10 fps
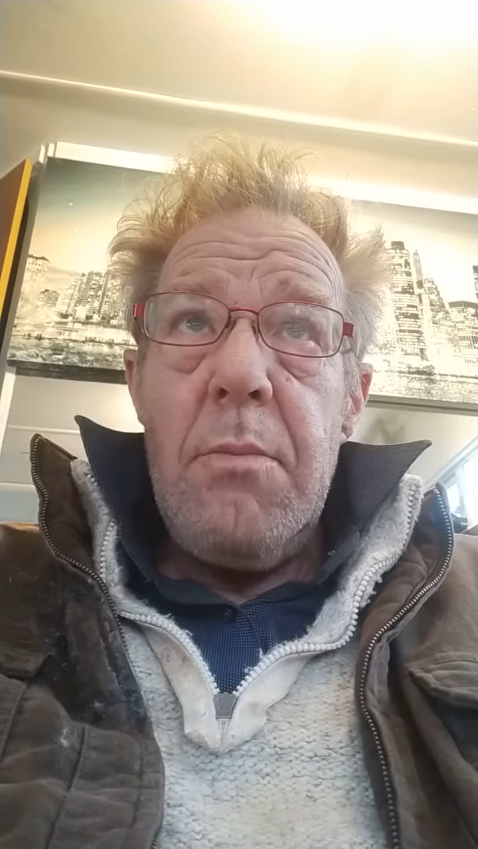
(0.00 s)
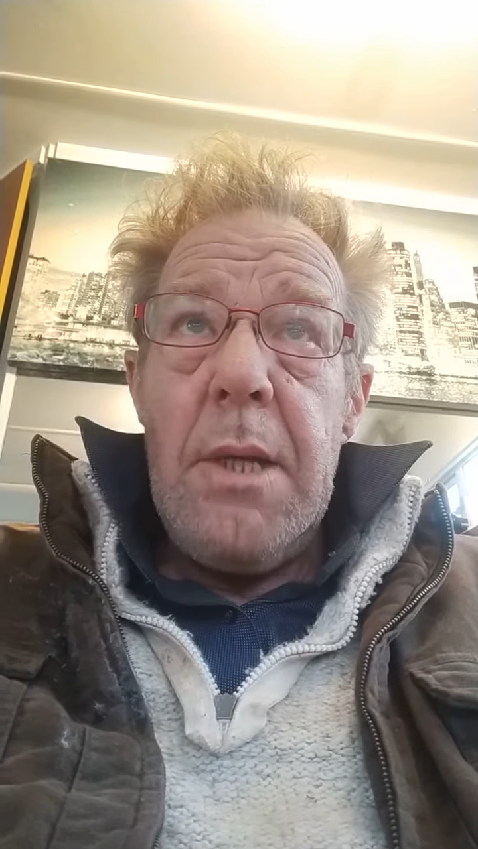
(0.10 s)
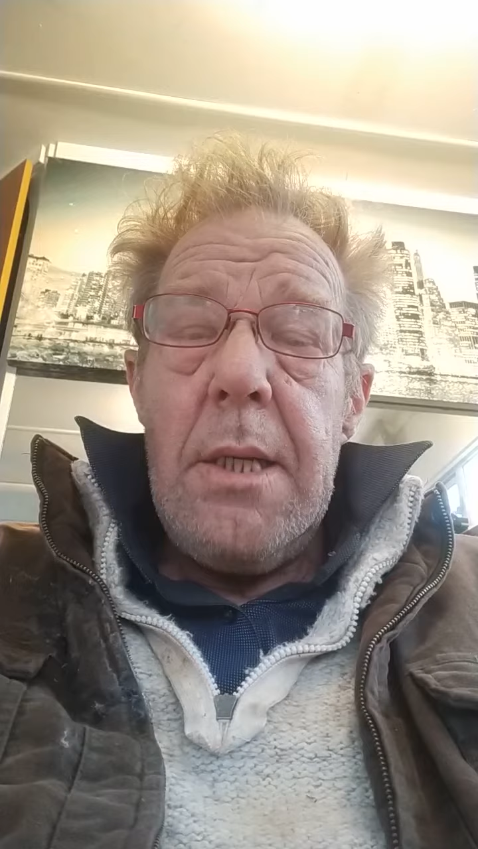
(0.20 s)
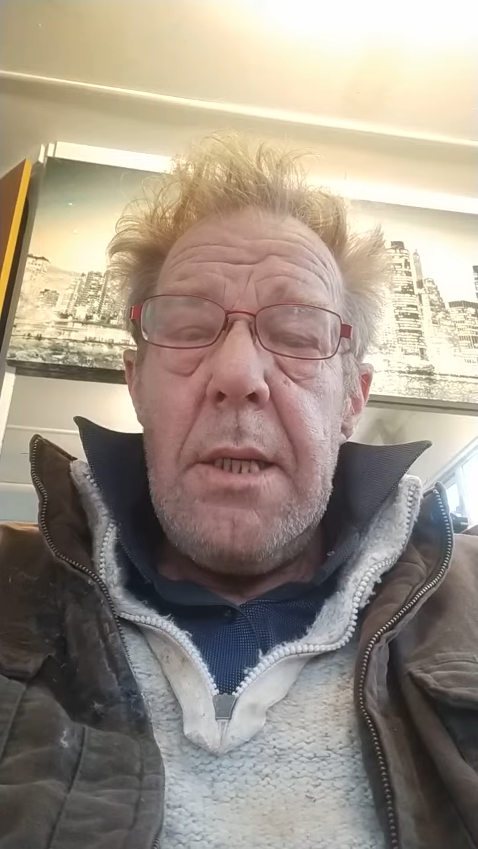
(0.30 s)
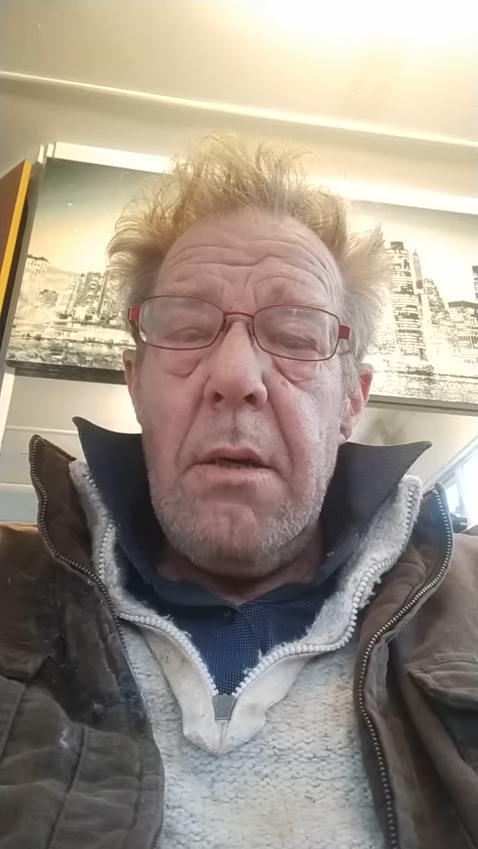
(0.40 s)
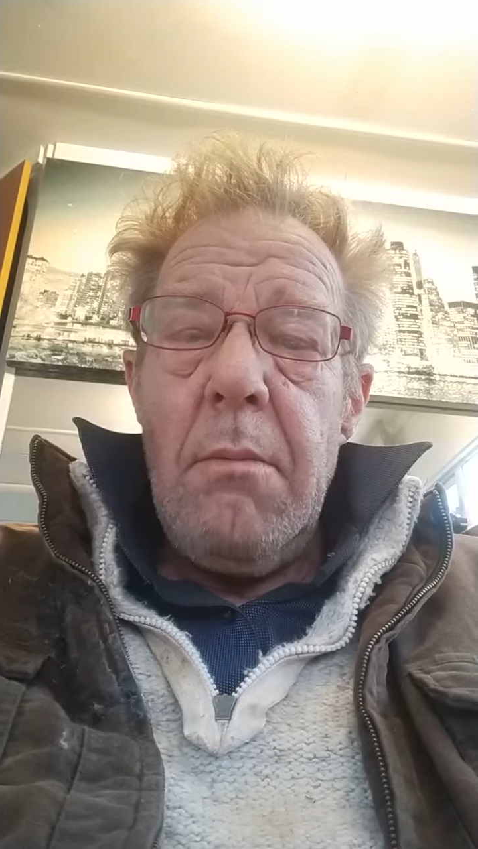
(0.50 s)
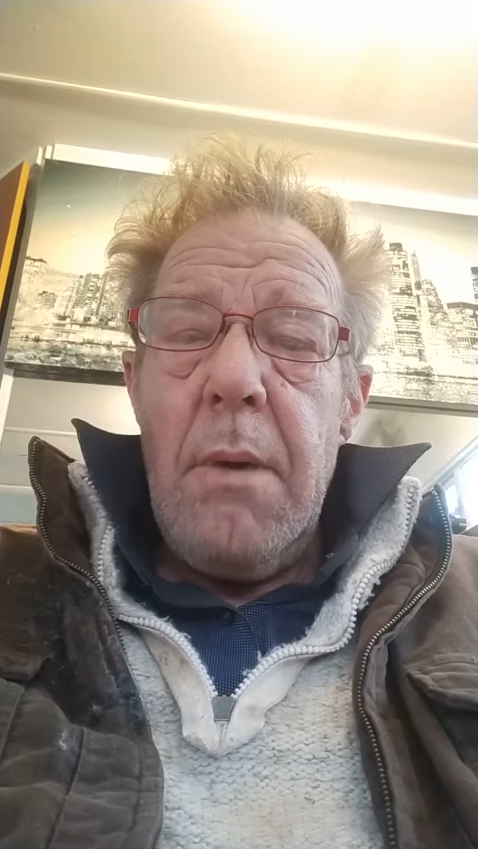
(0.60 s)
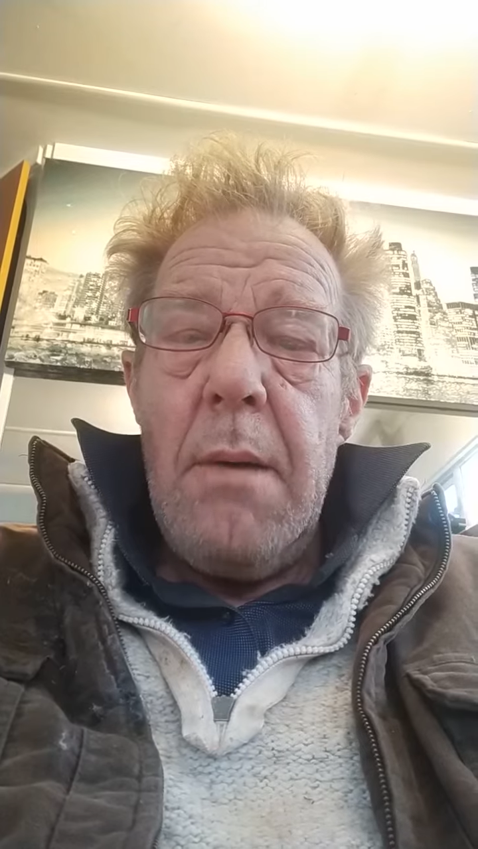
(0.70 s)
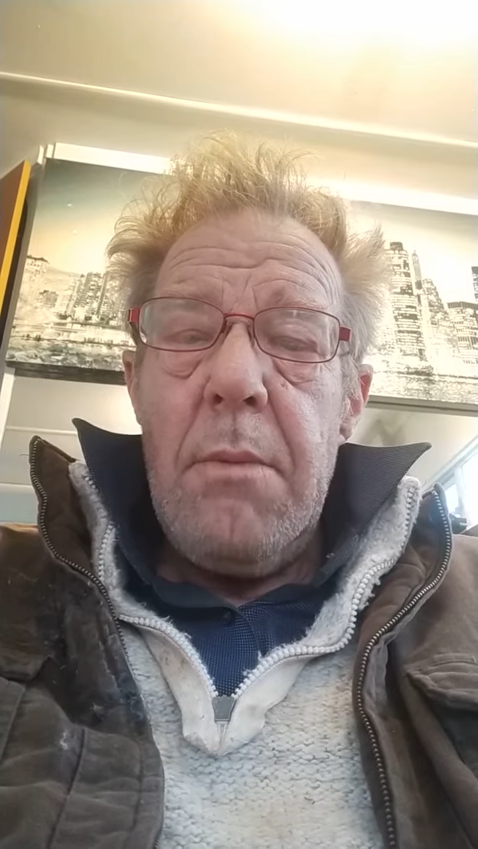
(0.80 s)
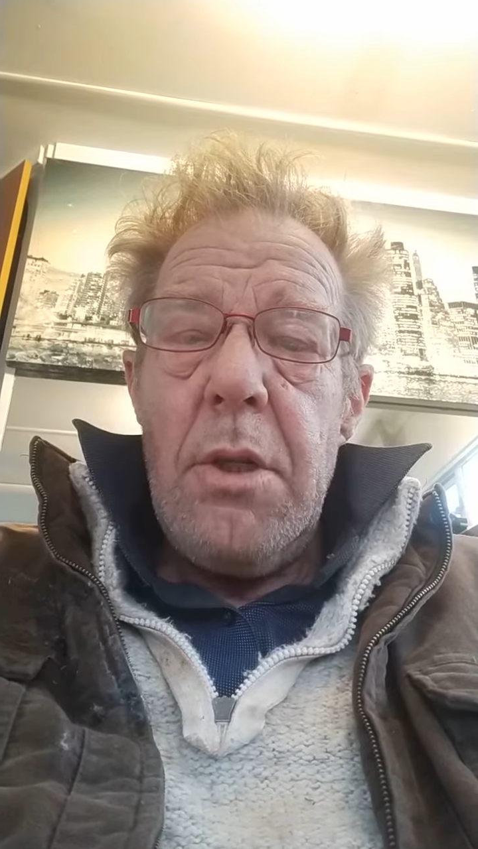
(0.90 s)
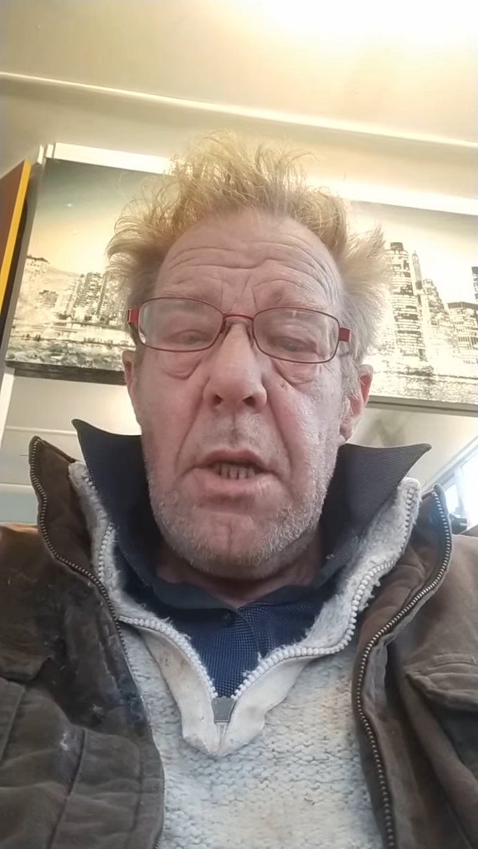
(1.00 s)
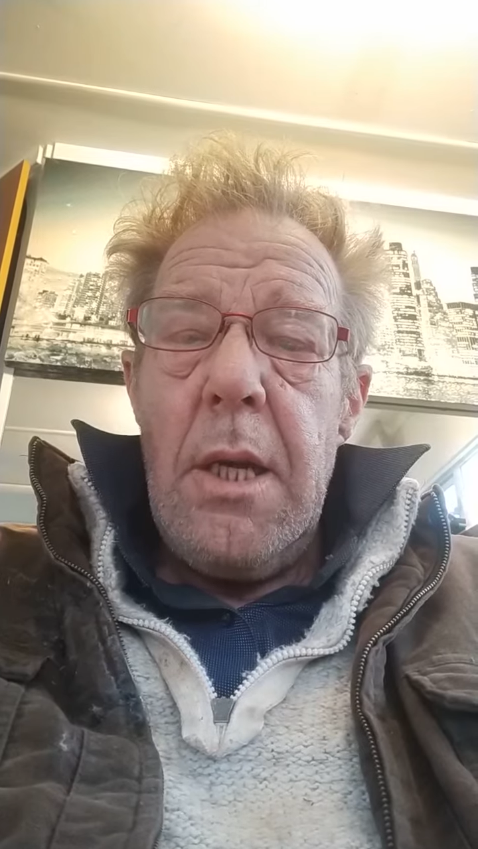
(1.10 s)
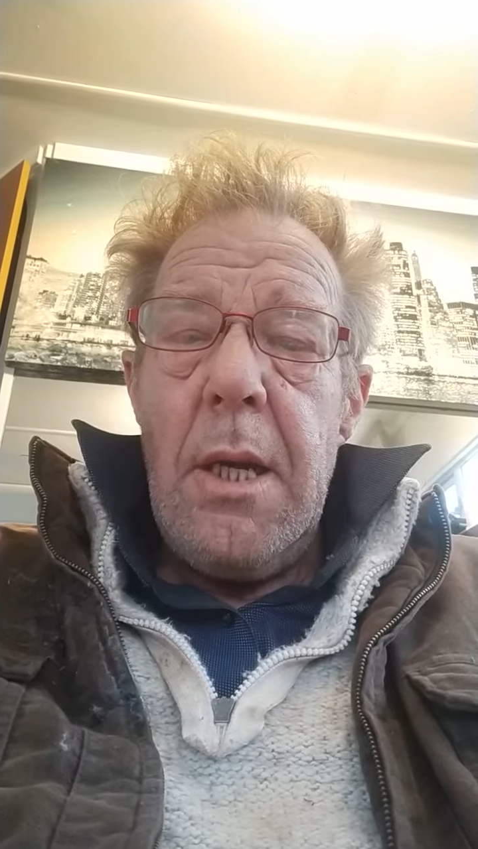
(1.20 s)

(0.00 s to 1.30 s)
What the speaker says: setting on my machine,